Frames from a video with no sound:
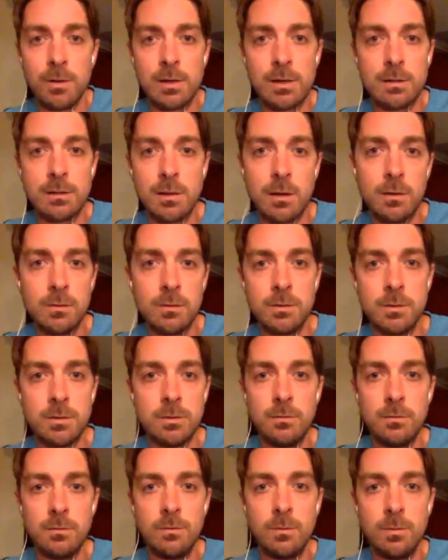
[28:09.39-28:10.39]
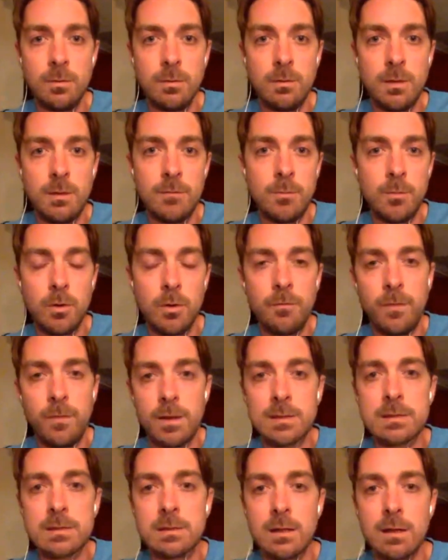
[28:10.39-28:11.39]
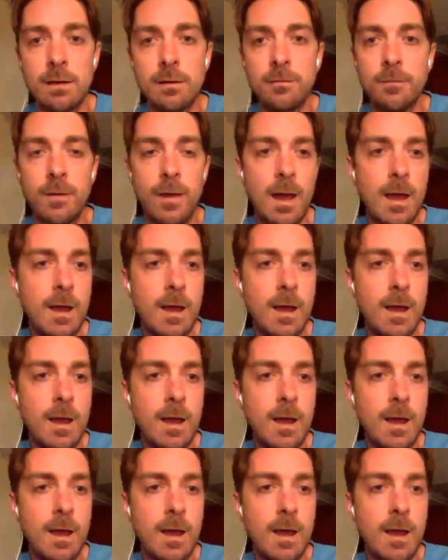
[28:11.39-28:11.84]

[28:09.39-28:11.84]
We could go do even more fun stuff.